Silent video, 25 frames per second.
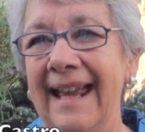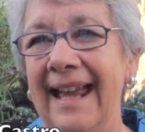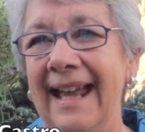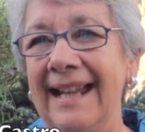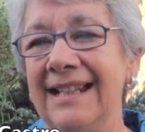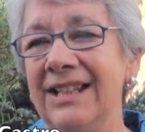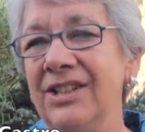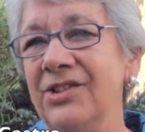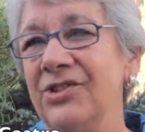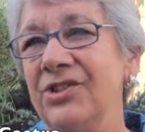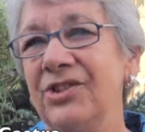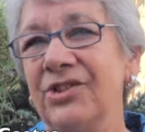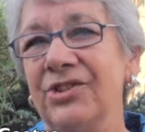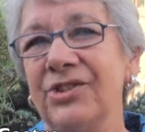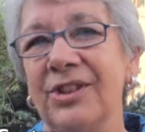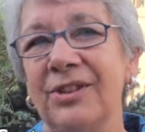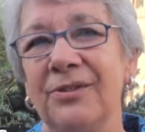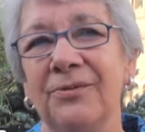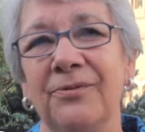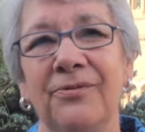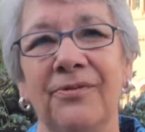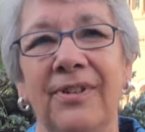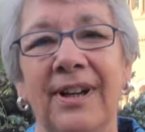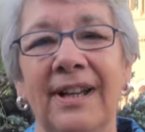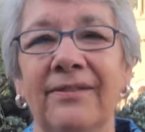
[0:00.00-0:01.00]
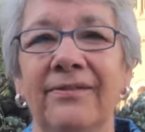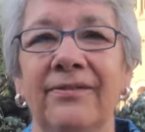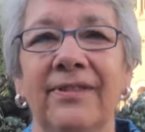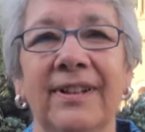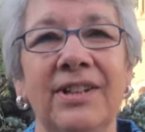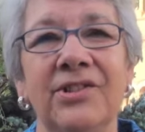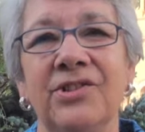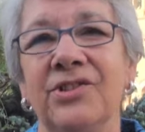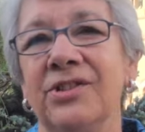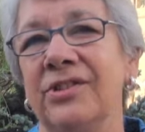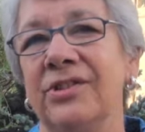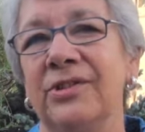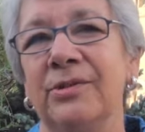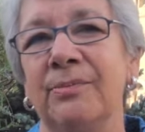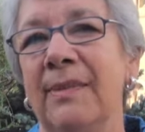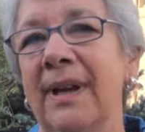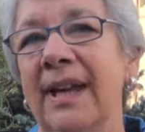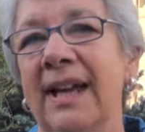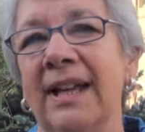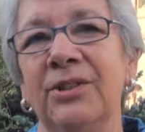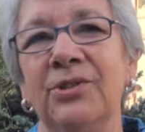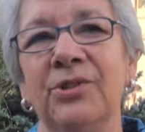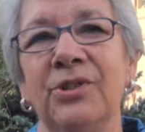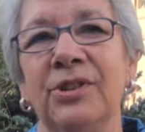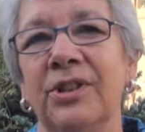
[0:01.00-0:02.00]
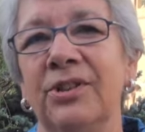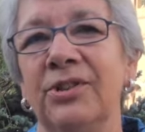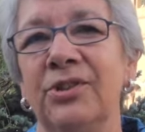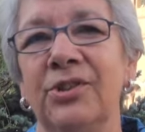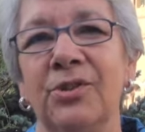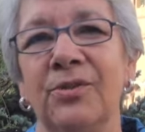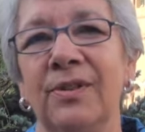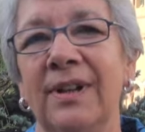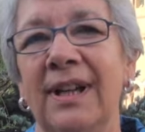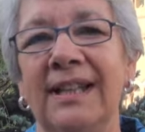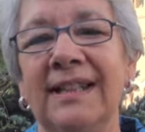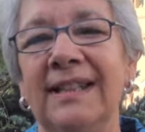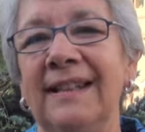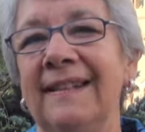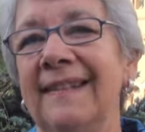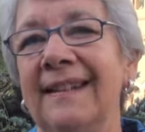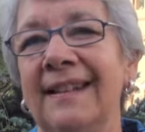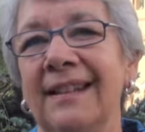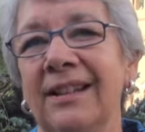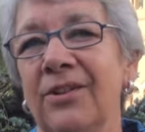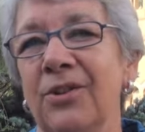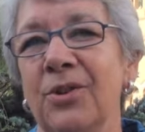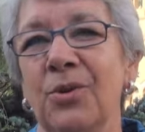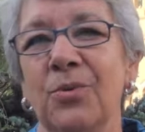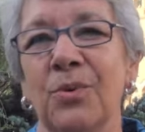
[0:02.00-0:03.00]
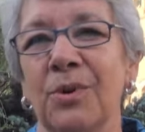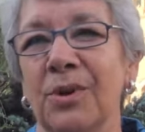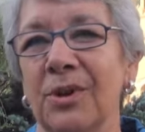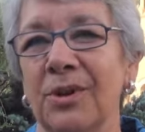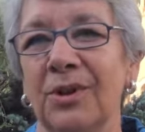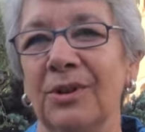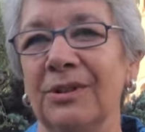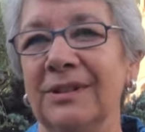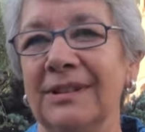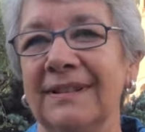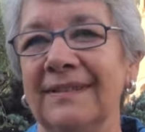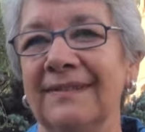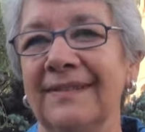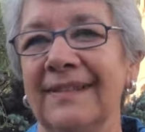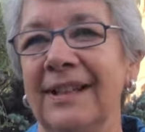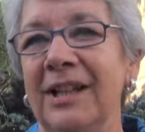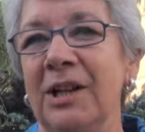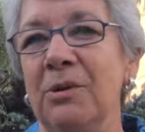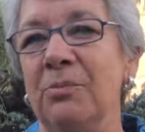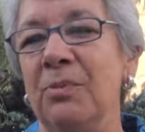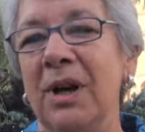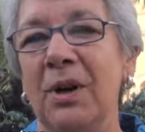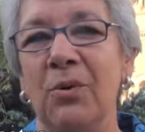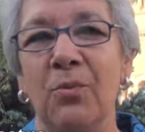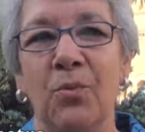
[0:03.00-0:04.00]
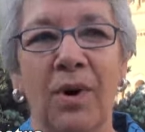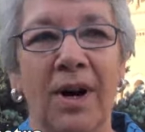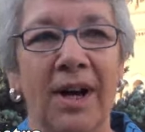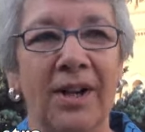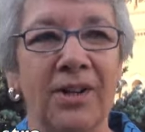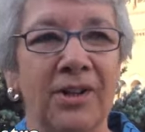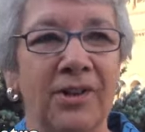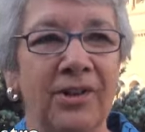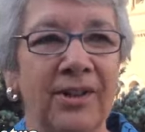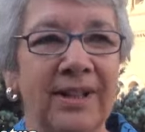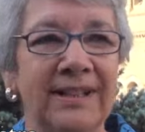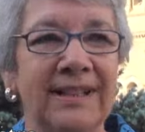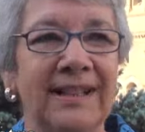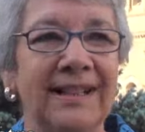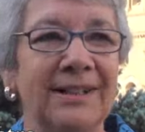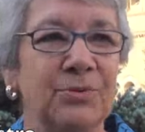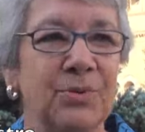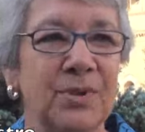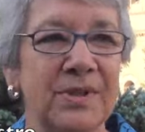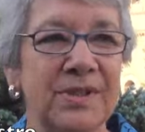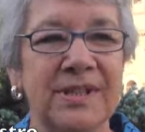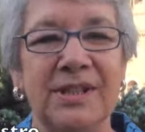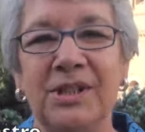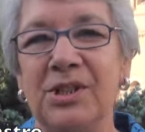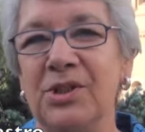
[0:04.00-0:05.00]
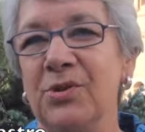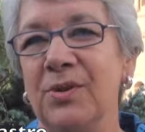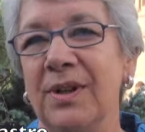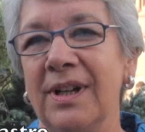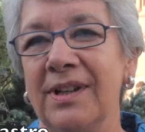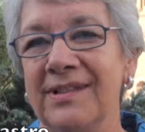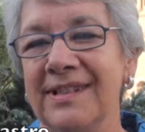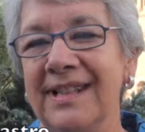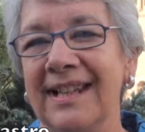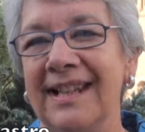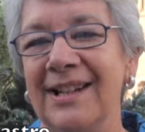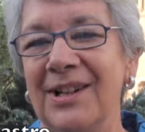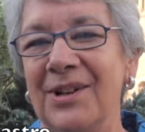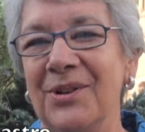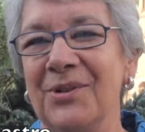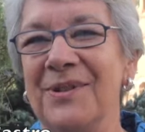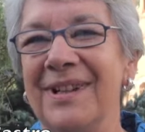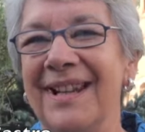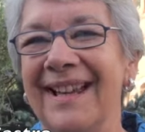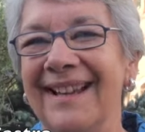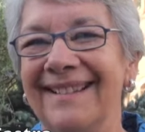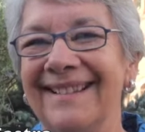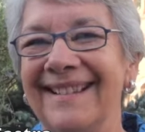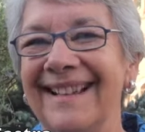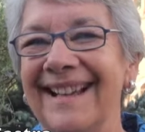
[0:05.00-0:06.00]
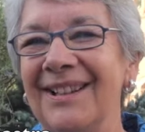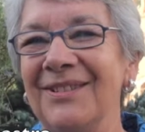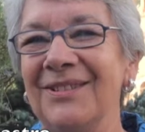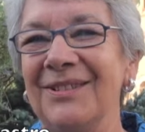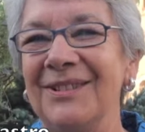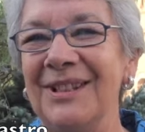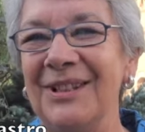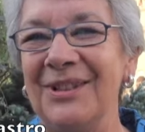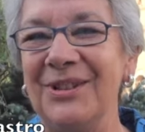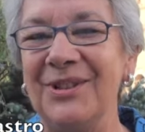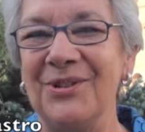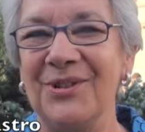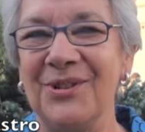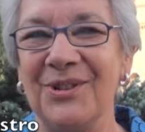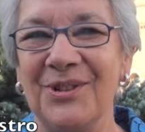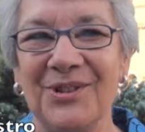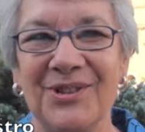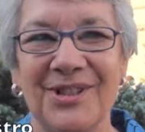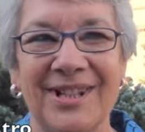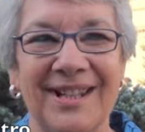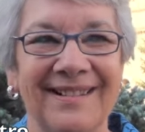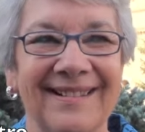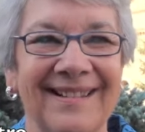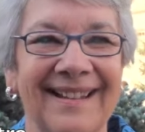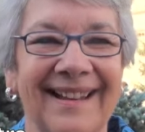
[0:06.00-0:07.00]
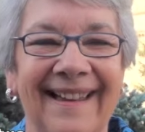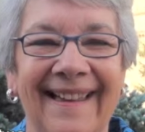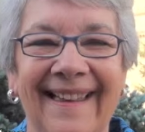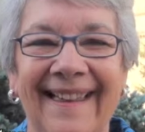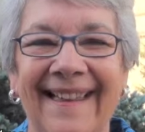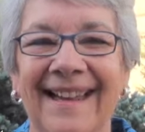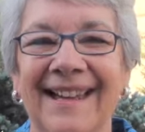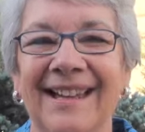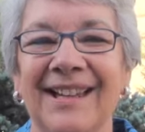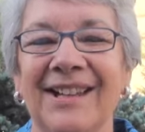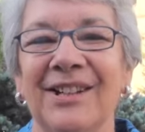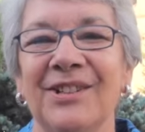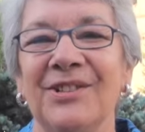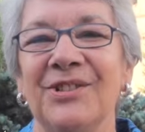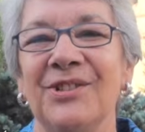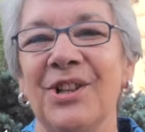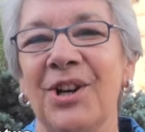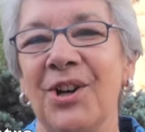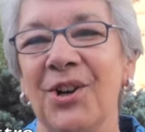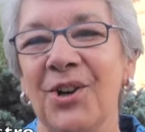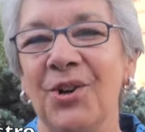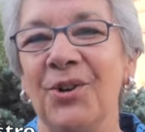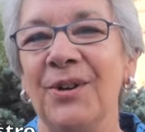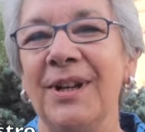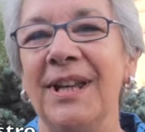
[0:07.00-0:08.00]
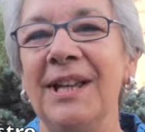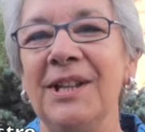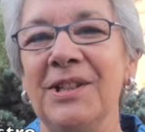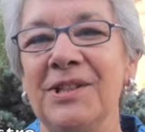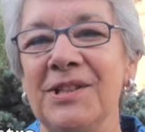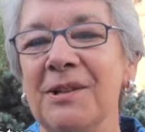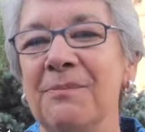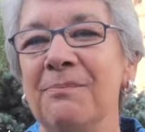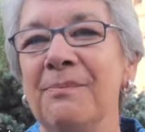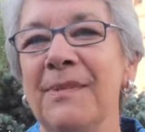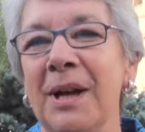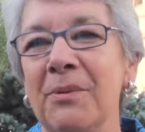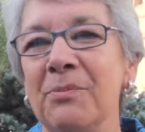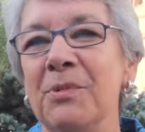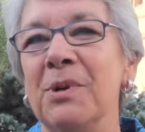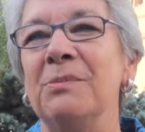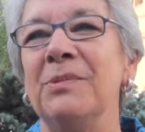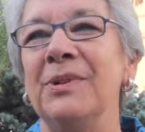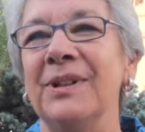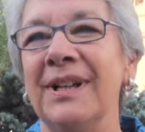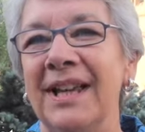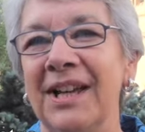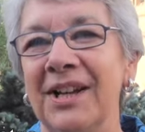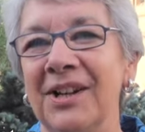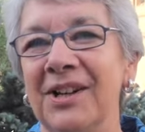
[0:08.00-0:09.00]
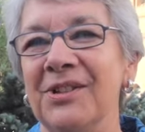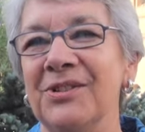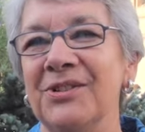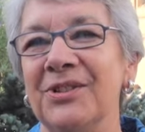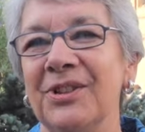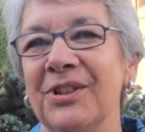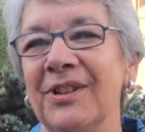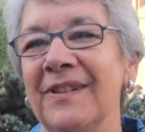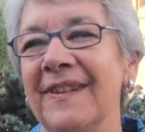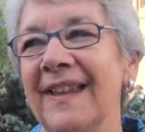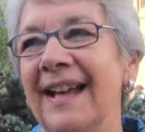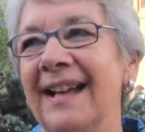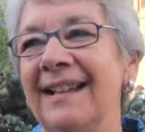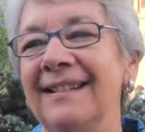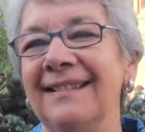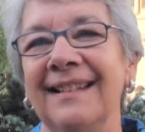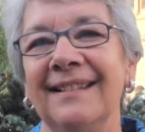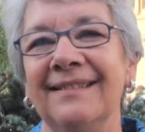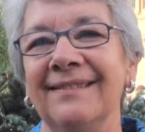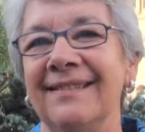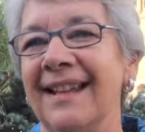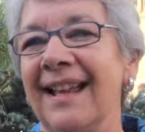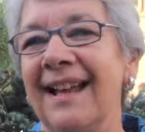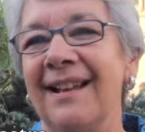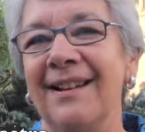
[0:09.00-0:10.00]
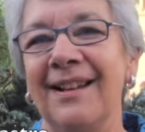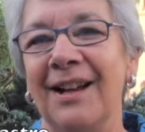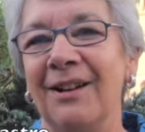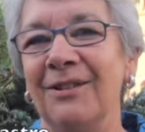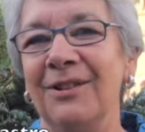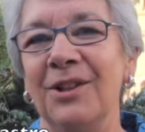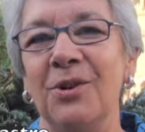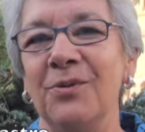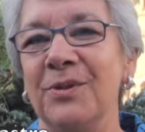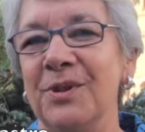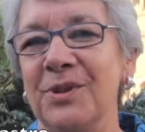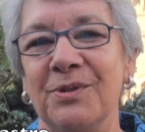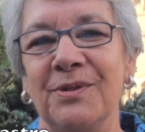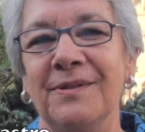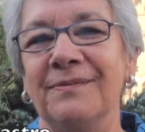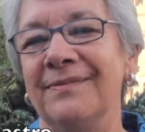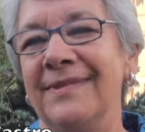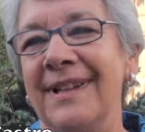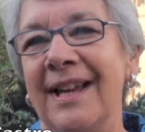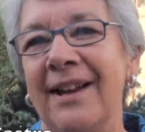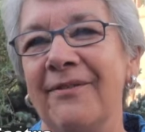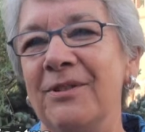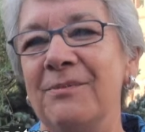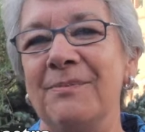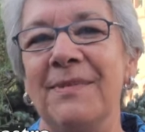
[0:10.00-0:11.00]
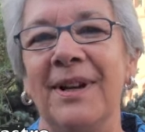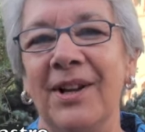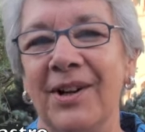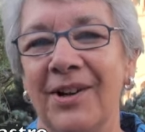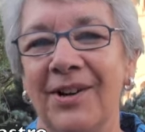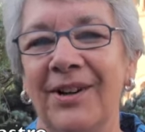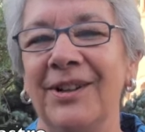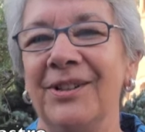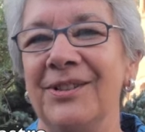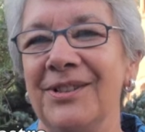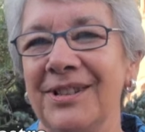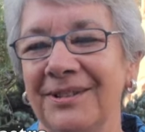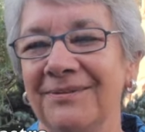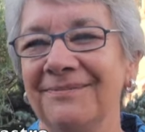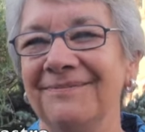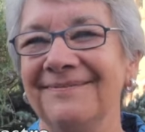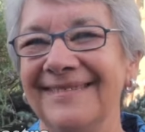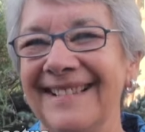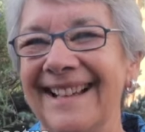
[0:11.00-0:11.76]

And he's just a vivacious man who can do anything in the world. He brought water and electricity to our town, Catalina de Rocha. So he's a memorable character that I'll always have in my heart.